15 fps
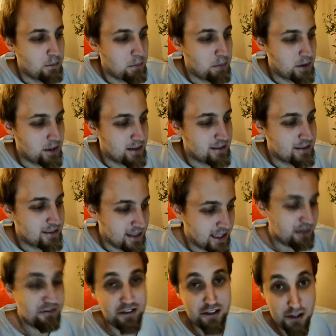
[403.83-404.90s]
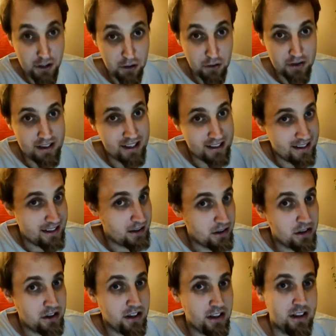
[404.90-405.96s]
But they've showed that they're
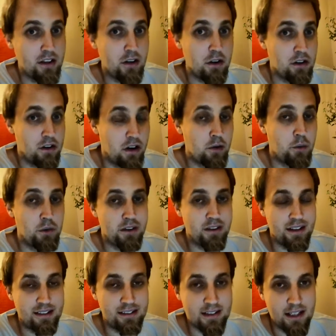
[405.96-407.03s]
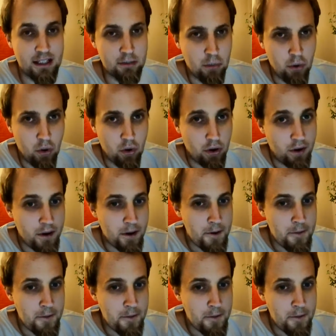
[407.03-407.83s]
not going to go along with things anymore.